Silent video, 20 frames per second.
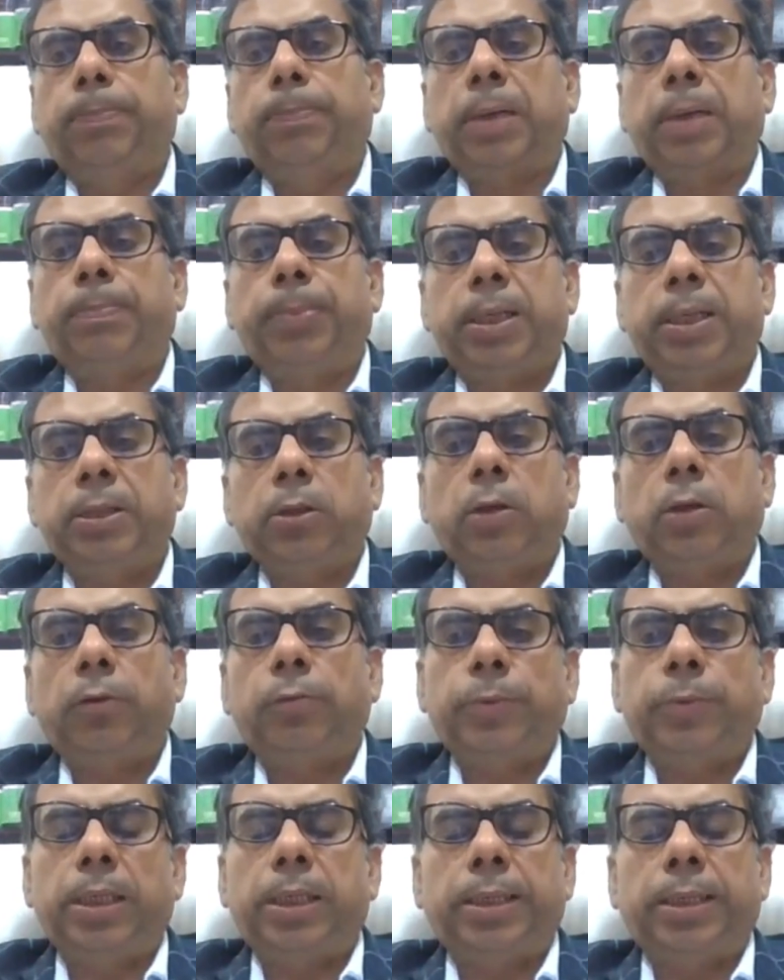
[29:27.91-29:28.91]
purpose
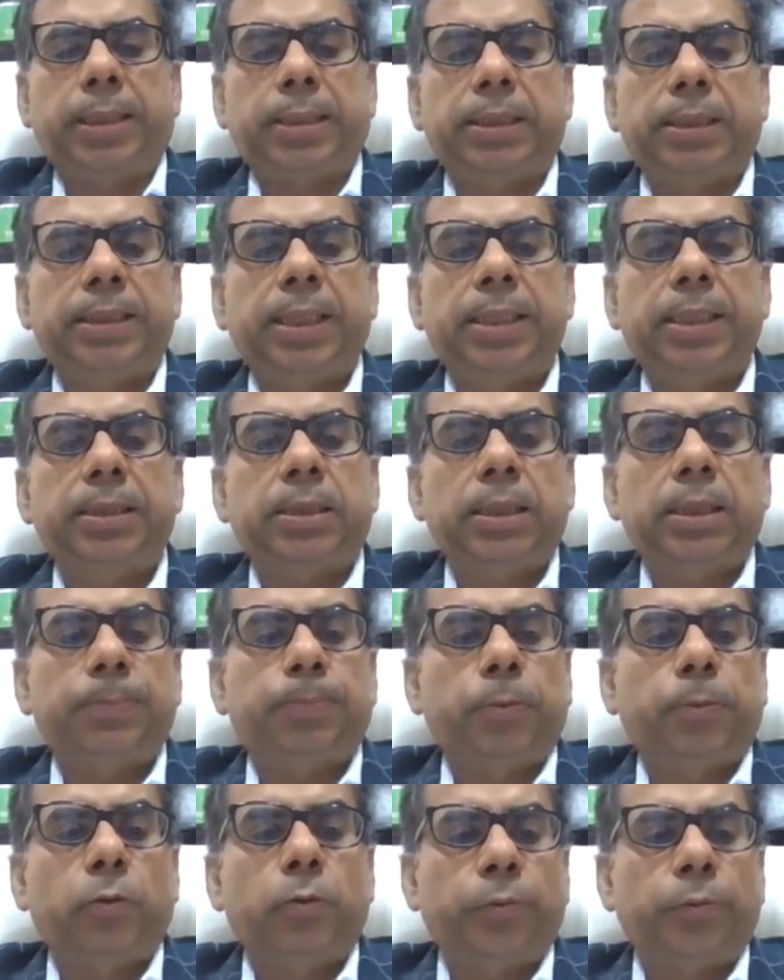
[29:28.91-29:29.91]
of a residency
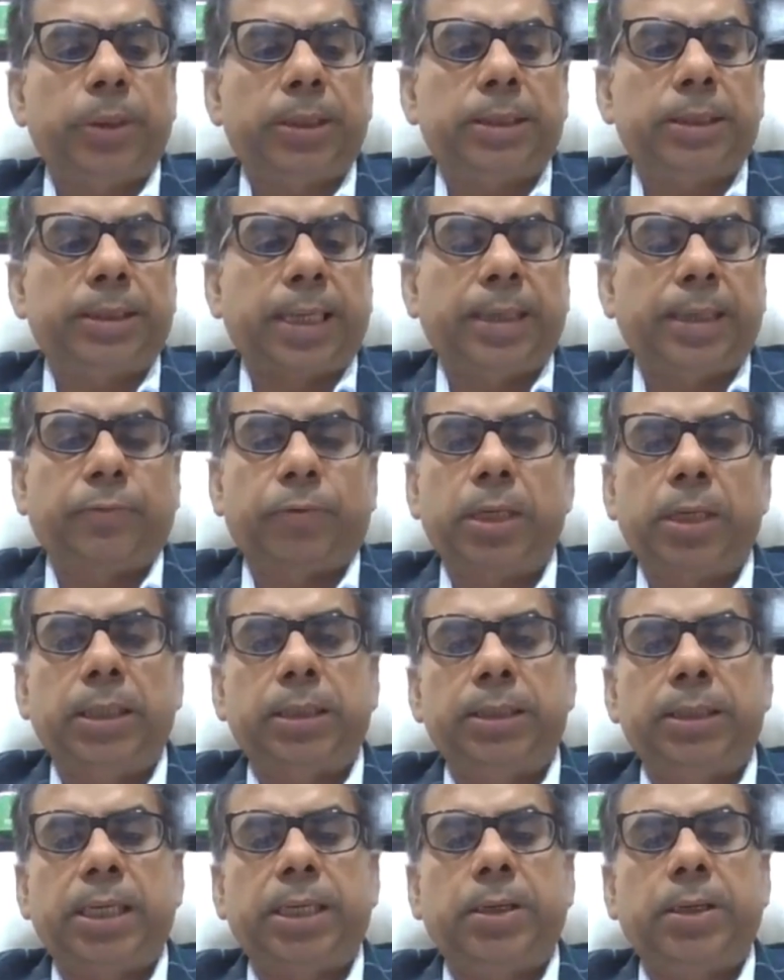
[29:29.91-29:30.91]
proof is that one
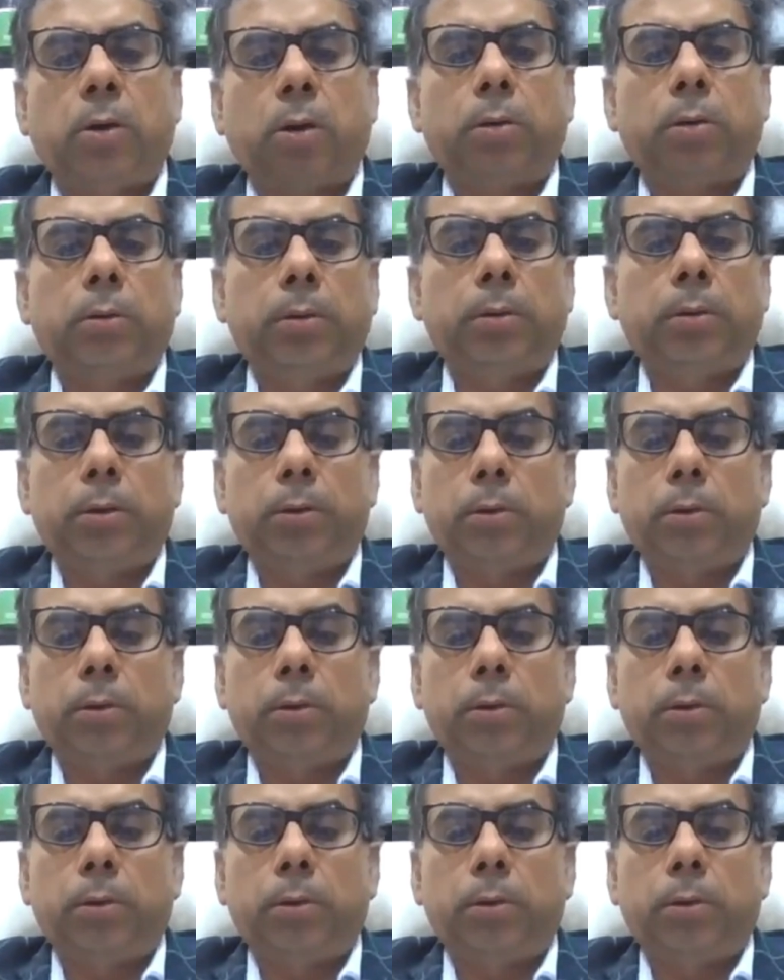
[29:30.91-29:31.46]
is a no,